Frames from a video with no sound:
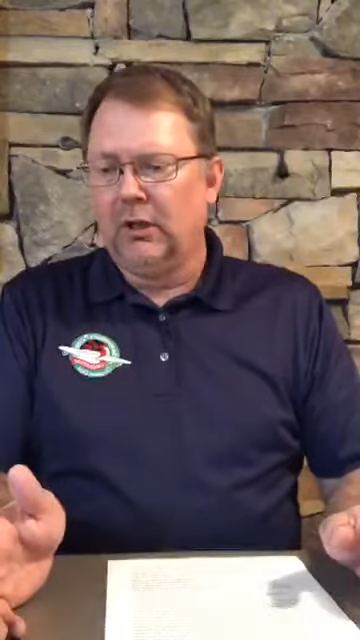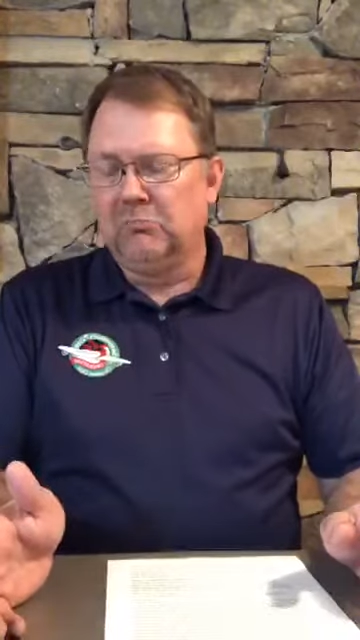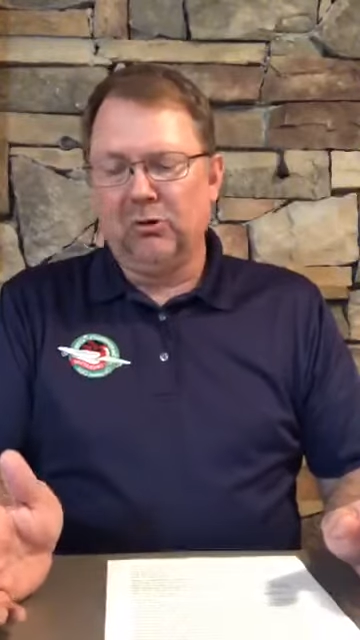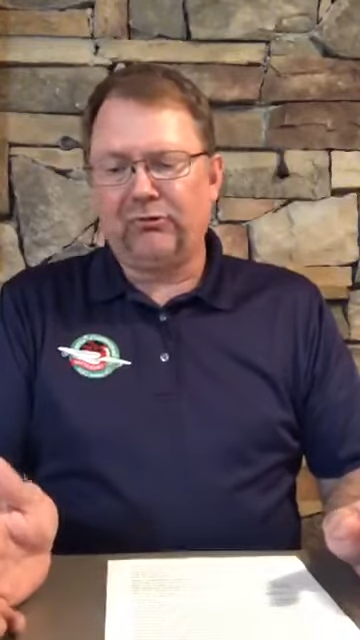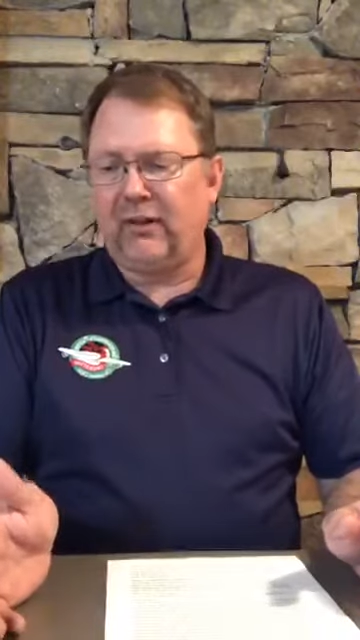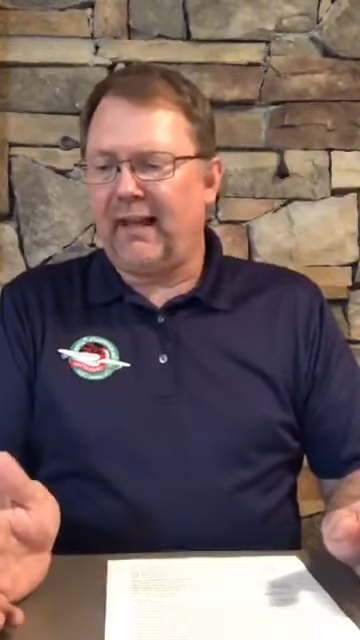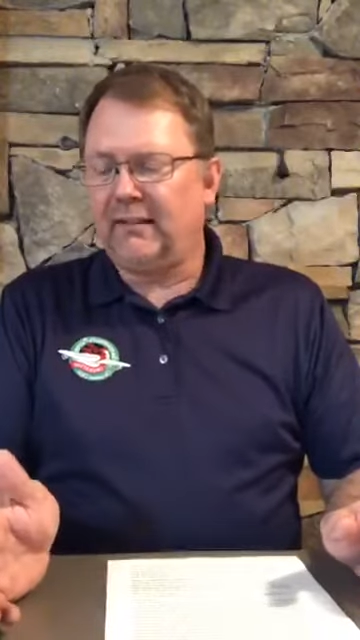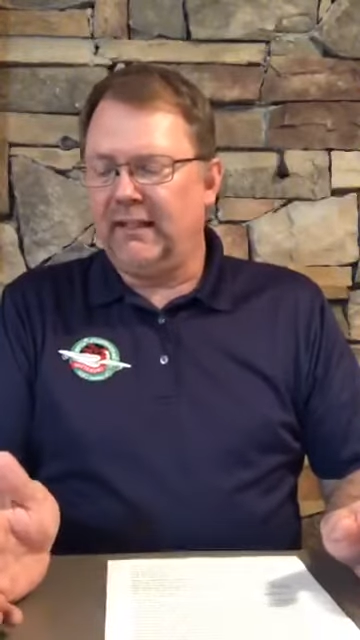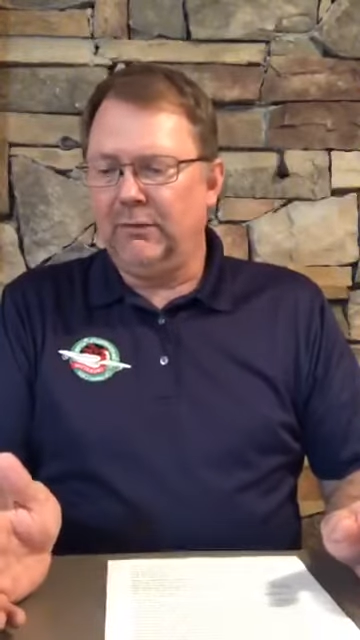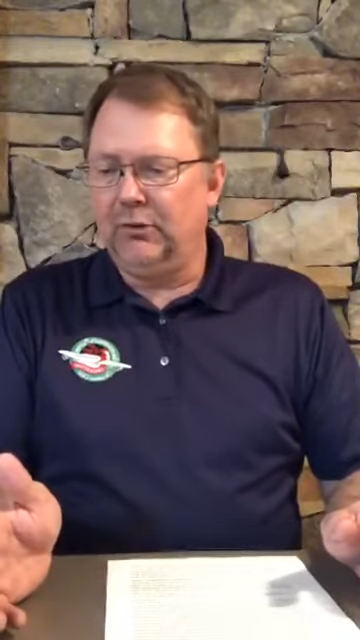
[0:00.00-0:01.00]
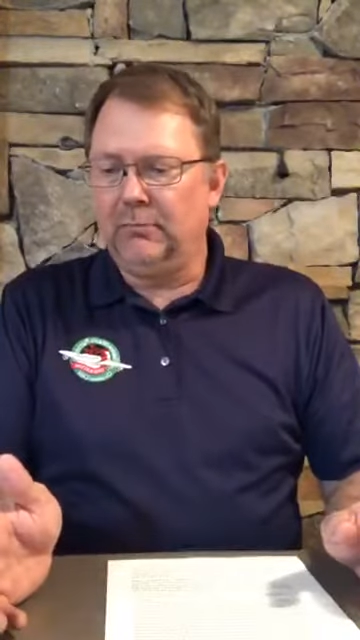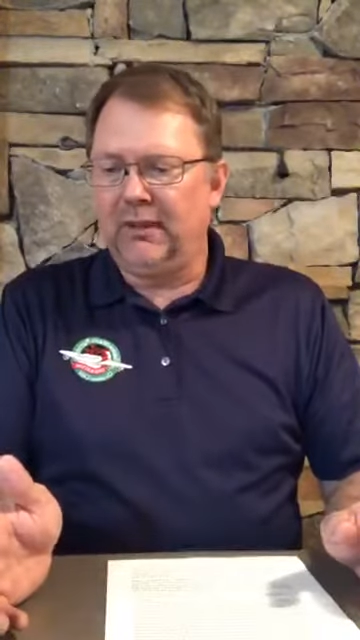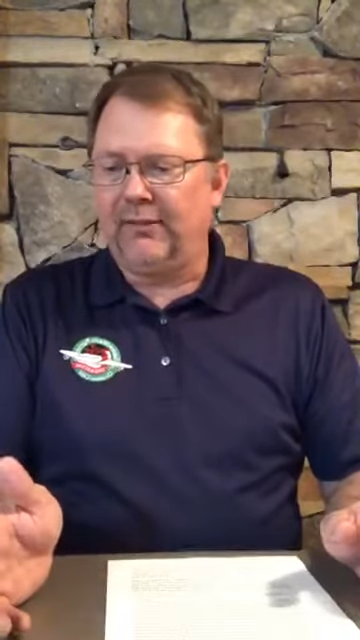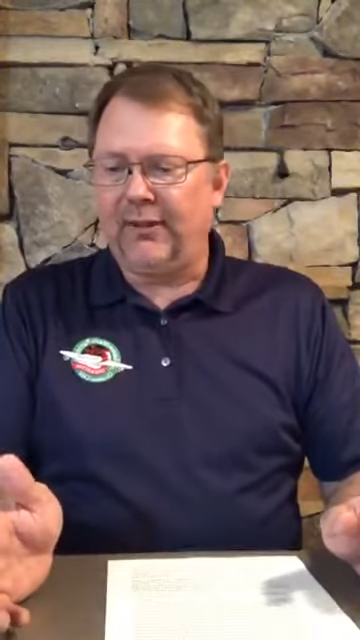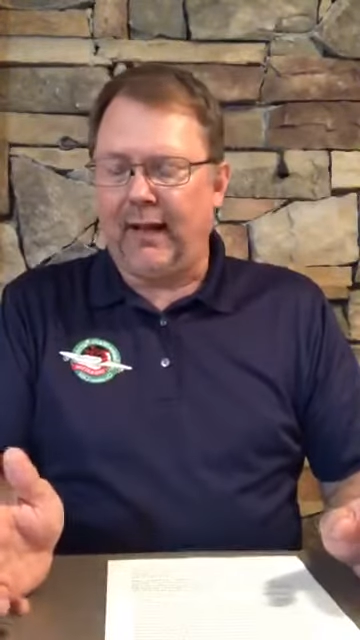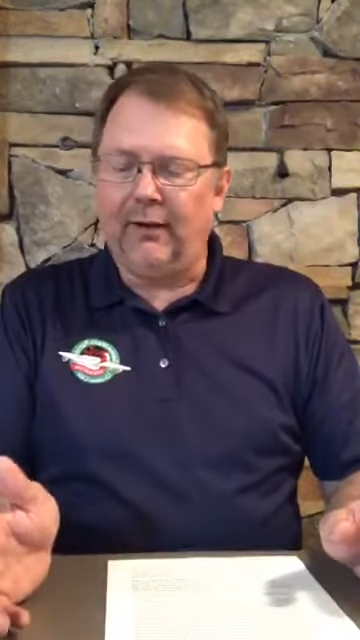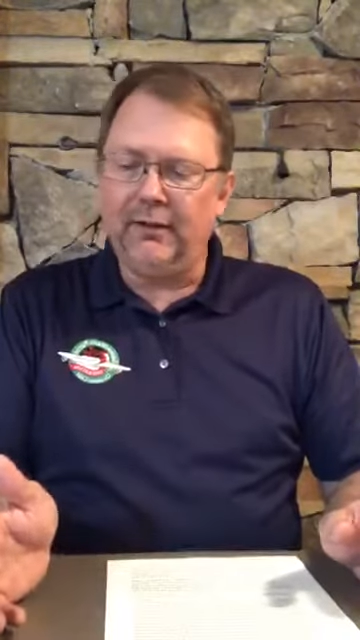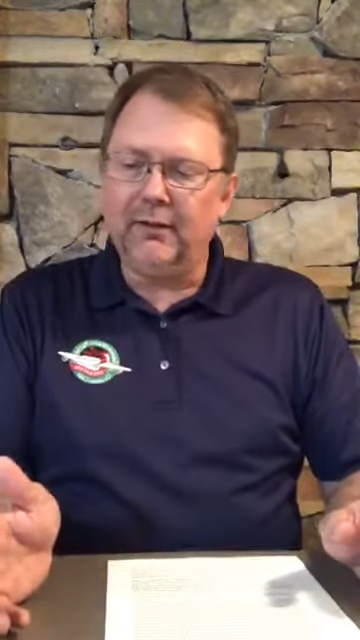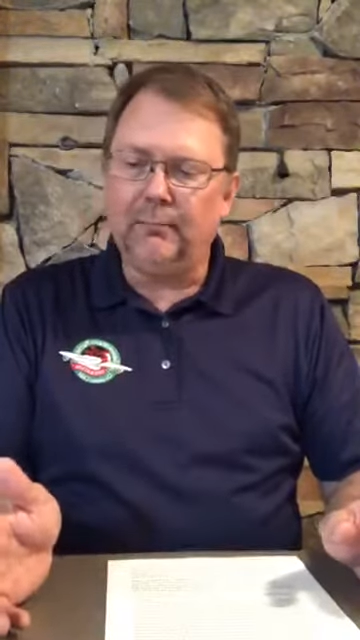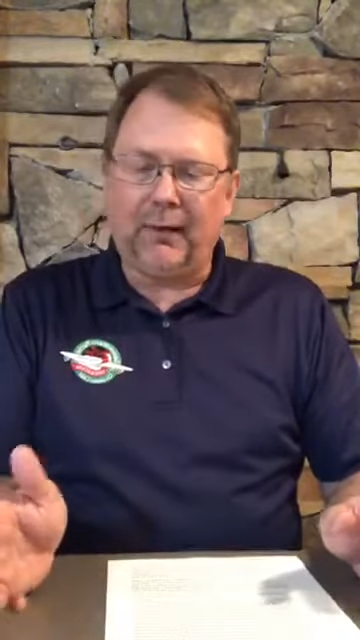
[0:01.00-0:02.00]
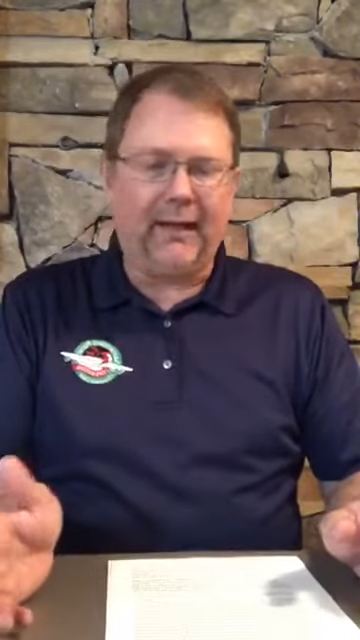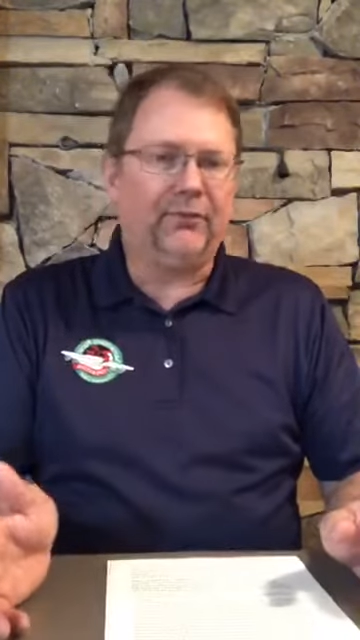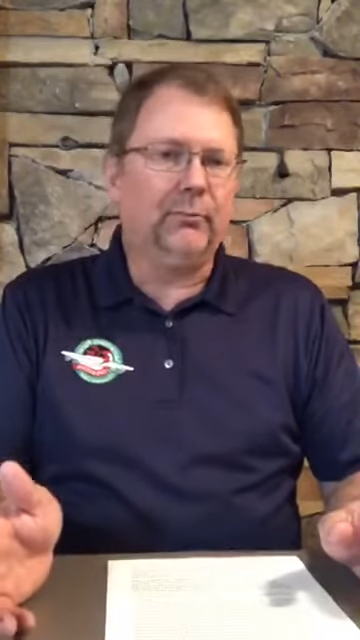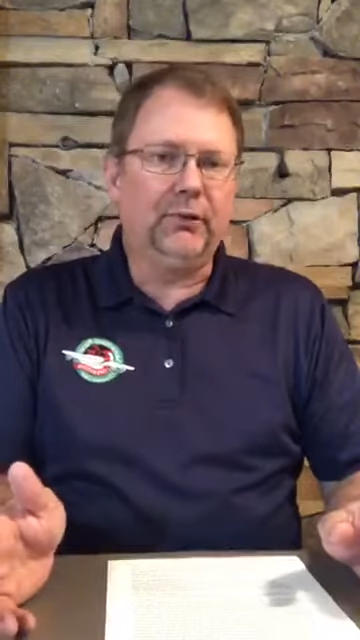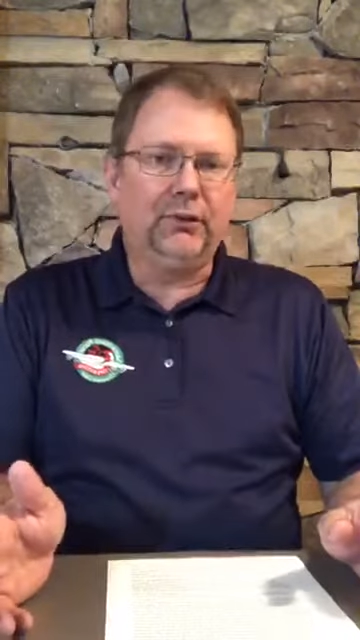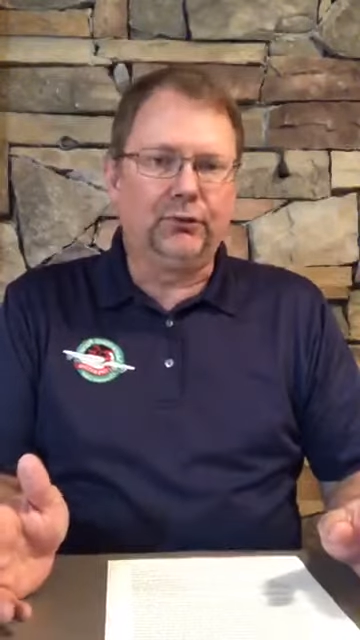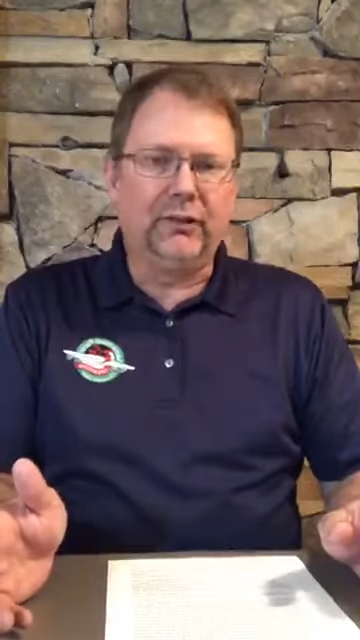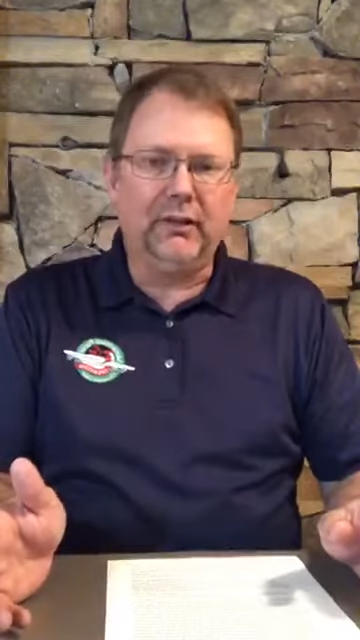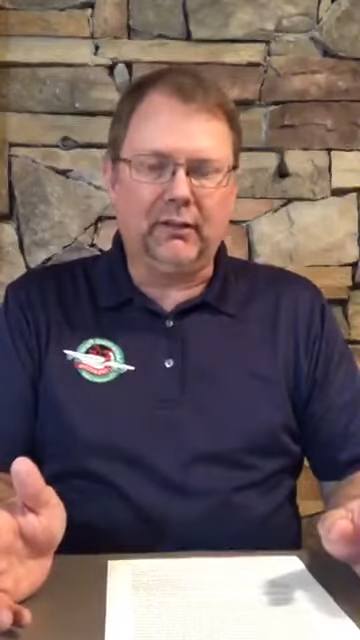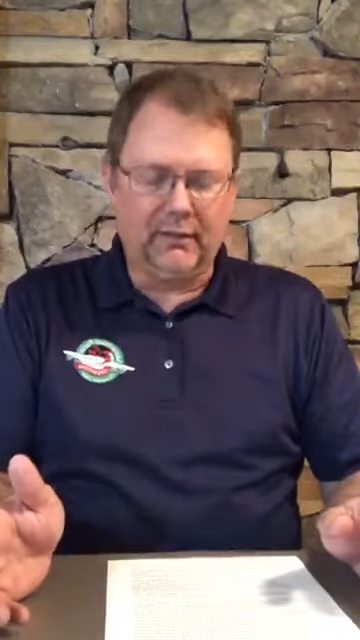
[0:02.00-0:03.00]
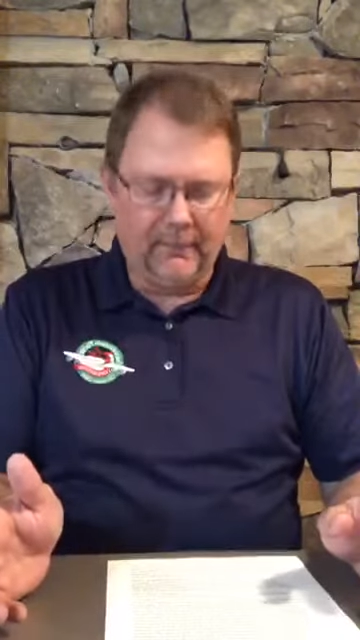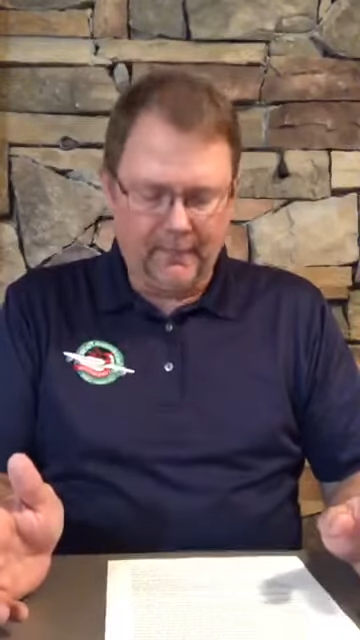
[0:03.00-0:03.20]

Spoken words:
Most likely, he would have been Italian, possibly Greek.